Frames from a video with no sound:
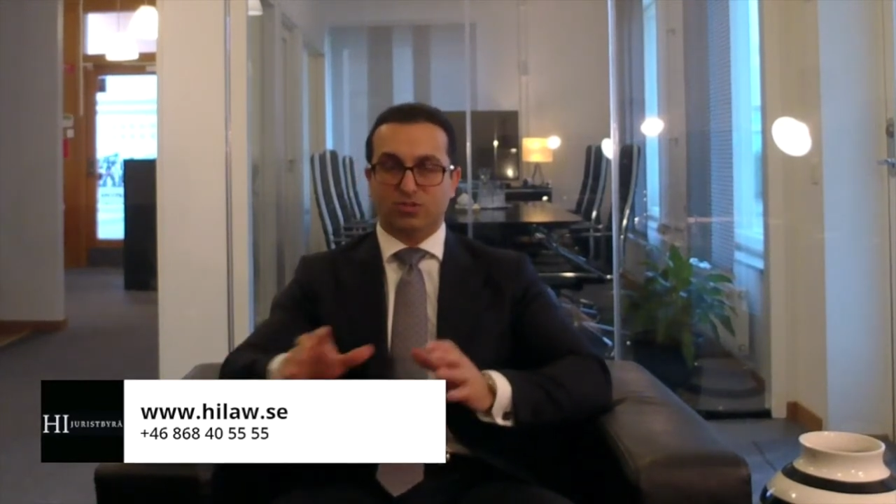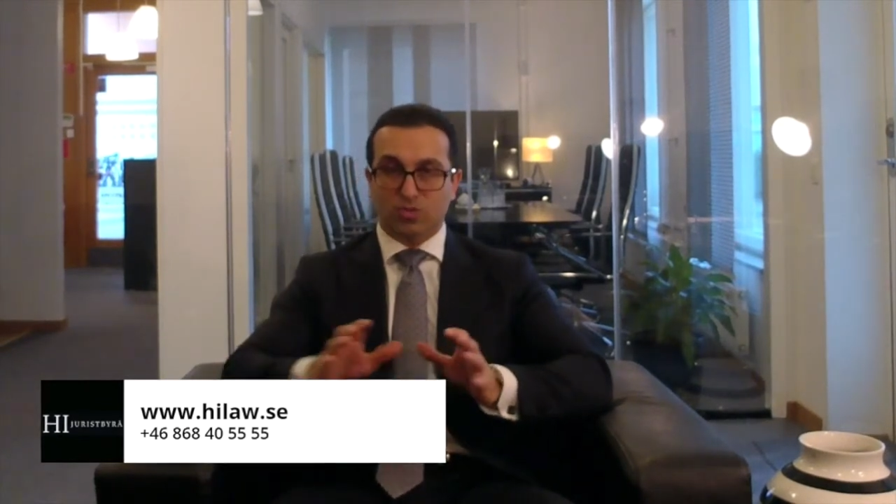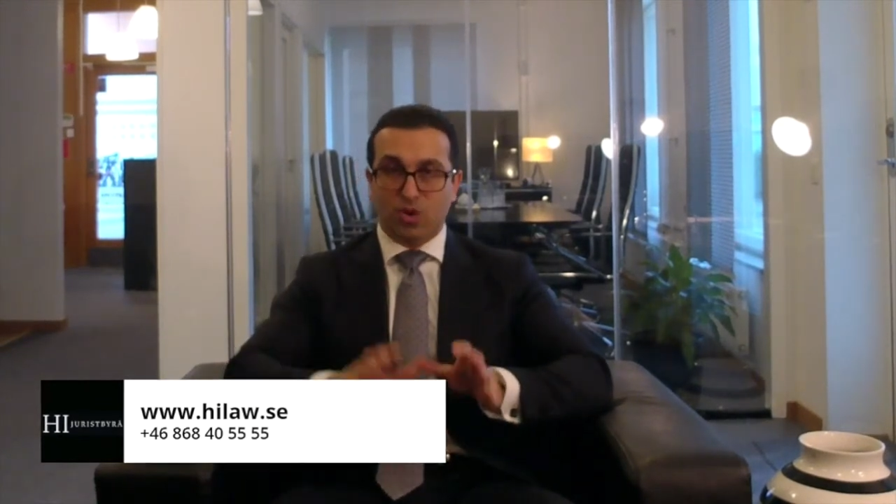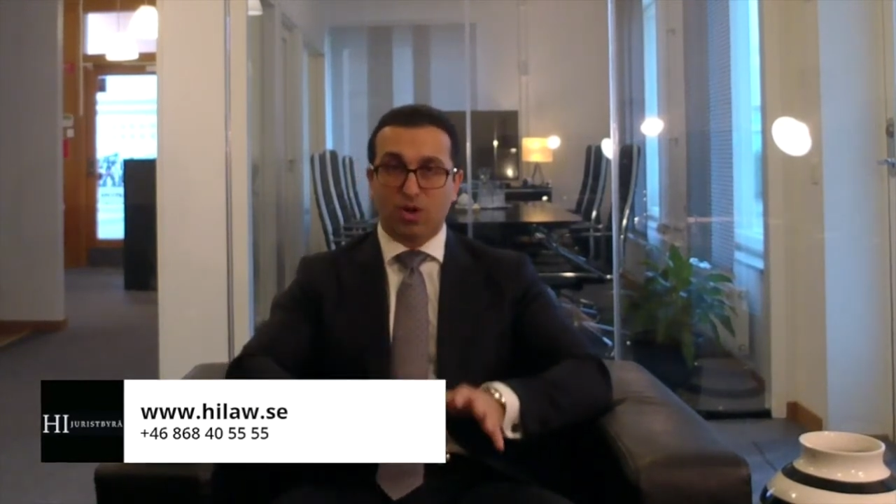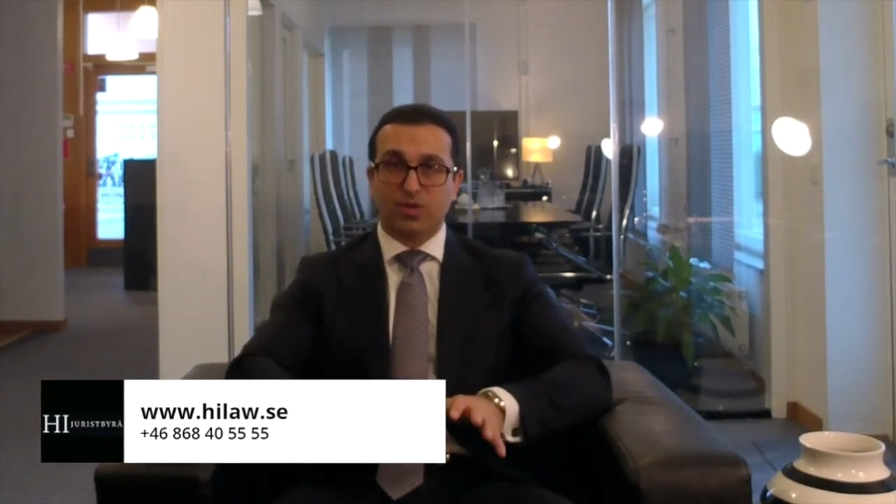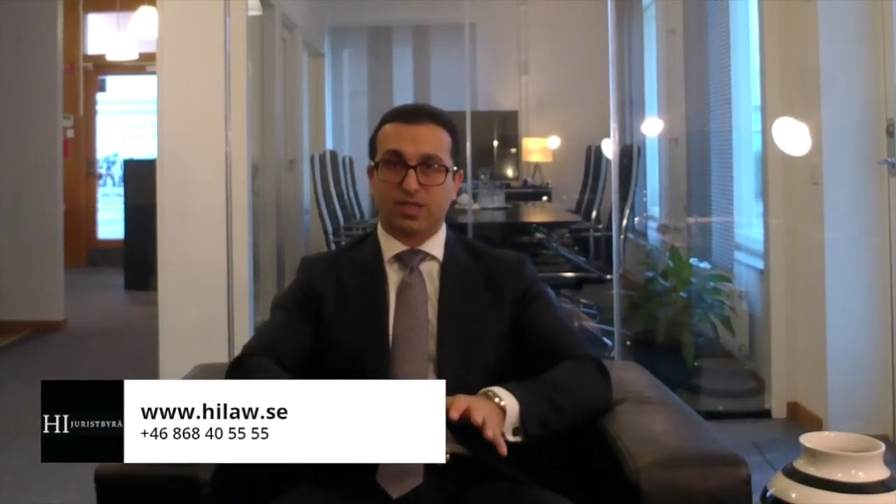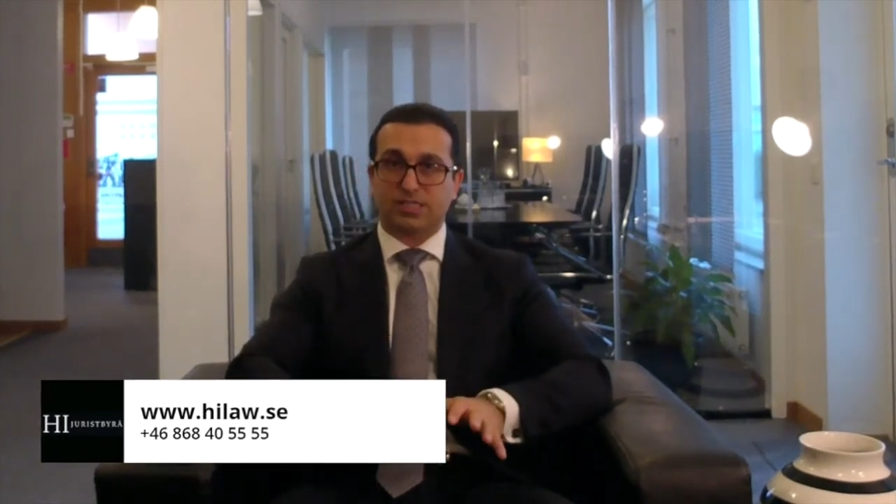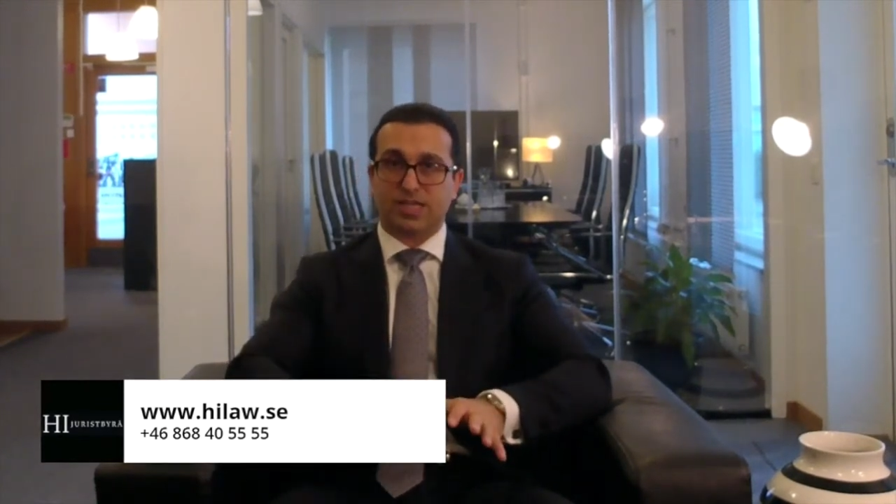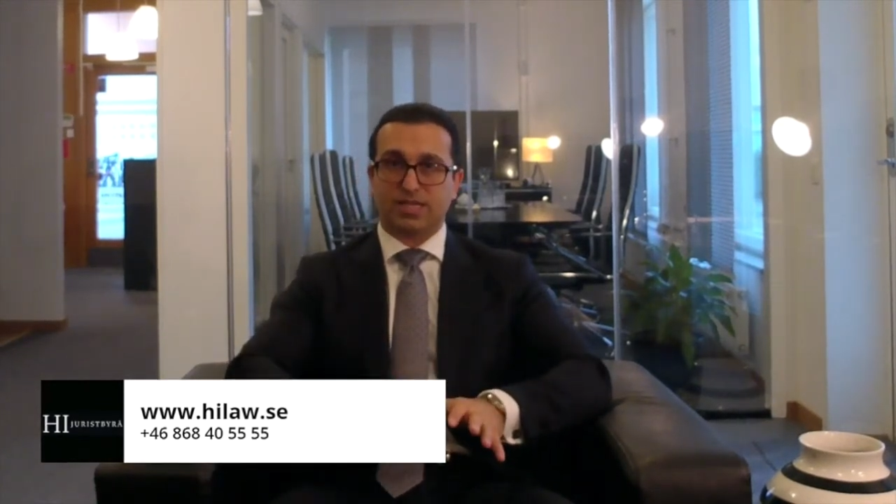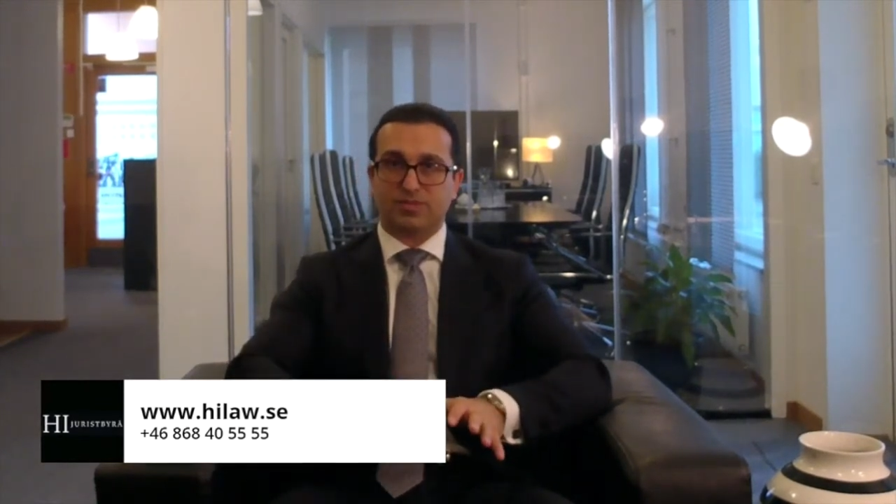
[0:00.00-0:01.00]
you are an
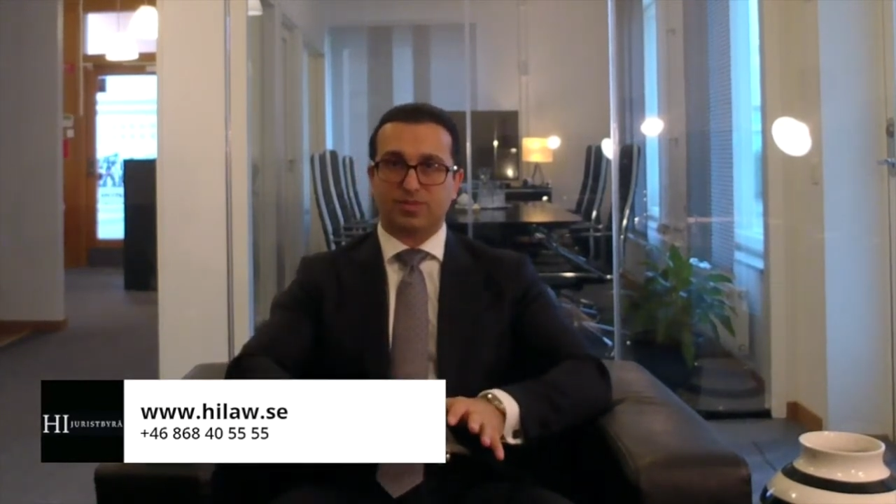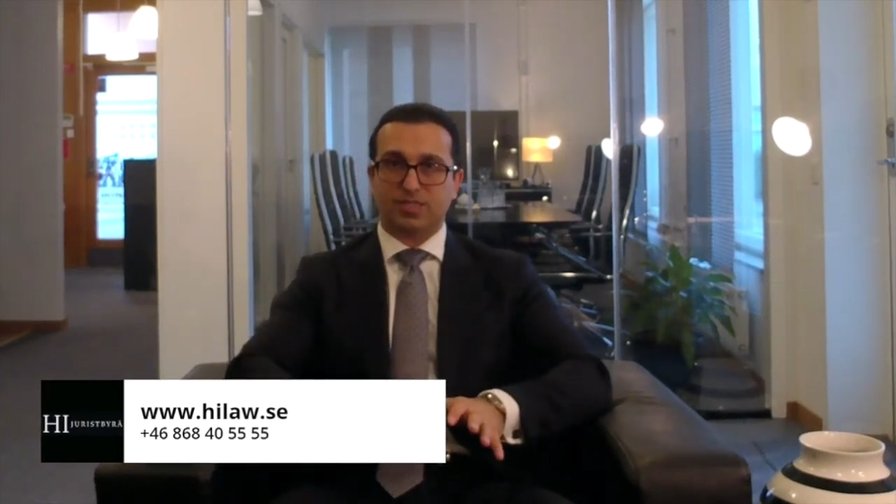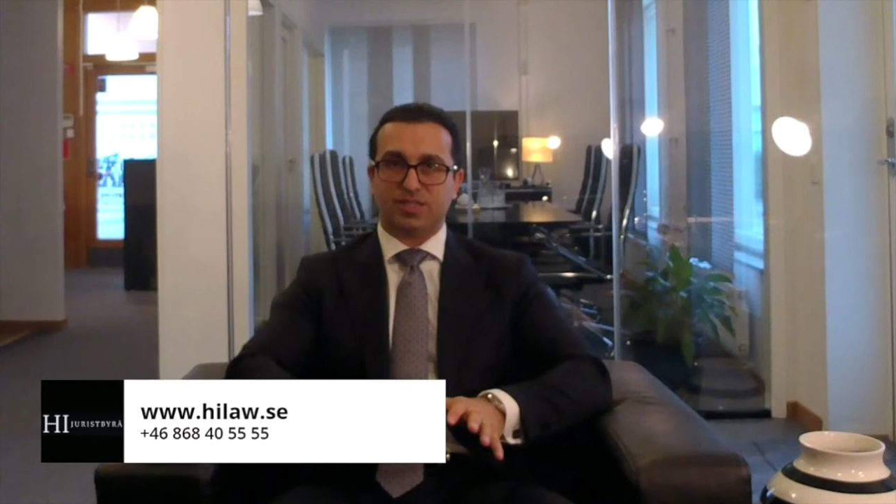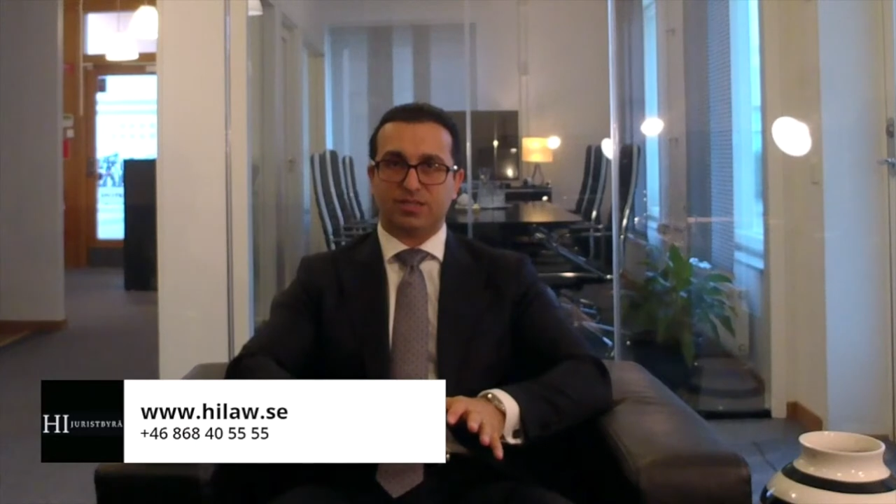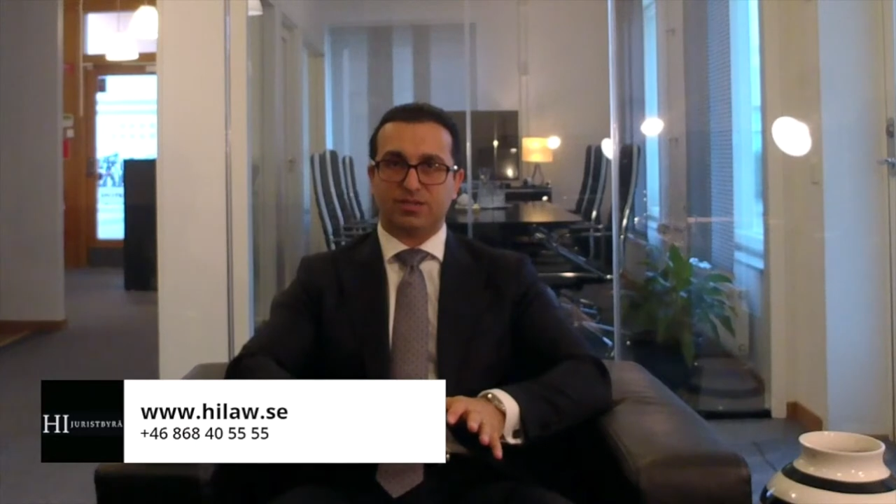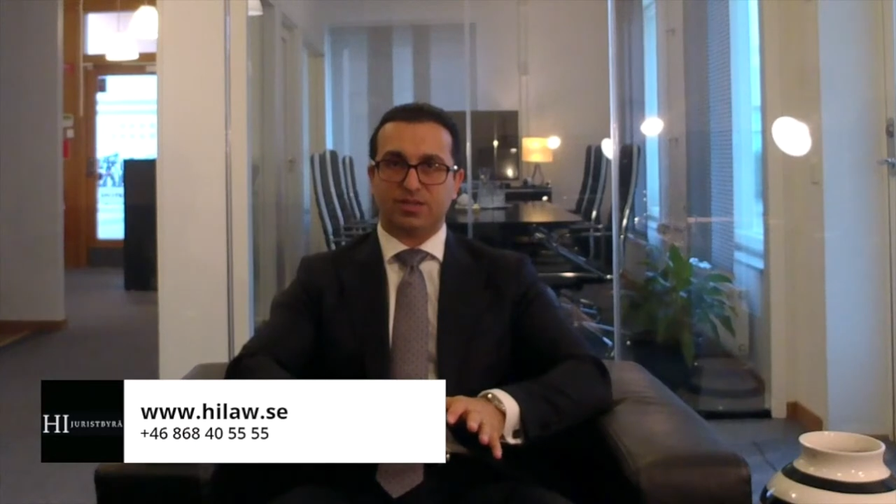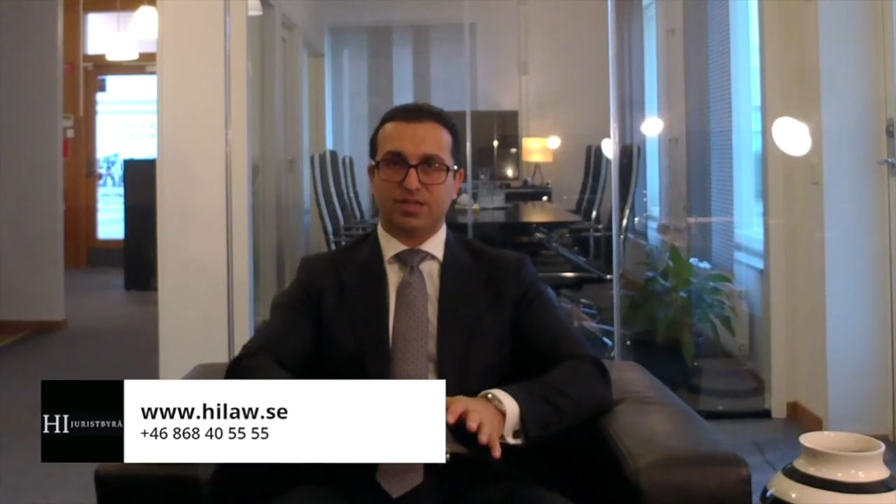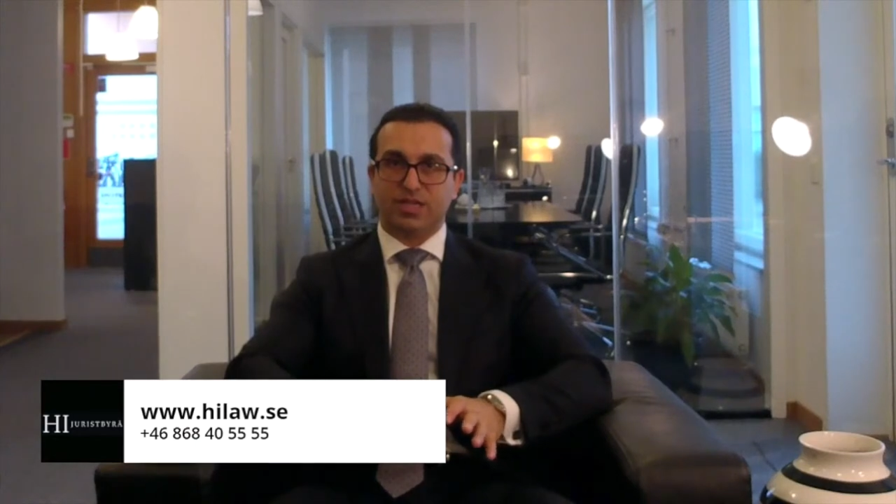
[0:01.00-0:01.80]
asylum seeker,